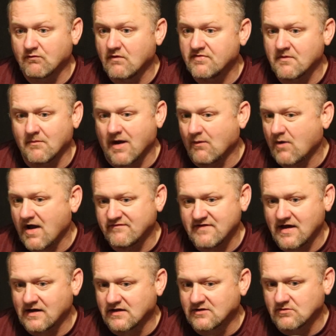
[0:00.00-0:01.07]
with it. My wife
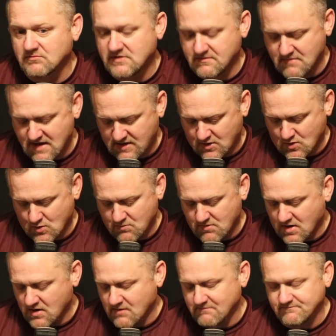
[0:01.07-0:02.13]
had a little bit back
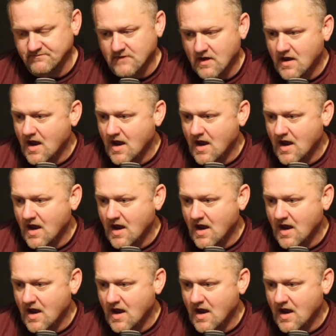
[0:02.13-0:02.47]
home.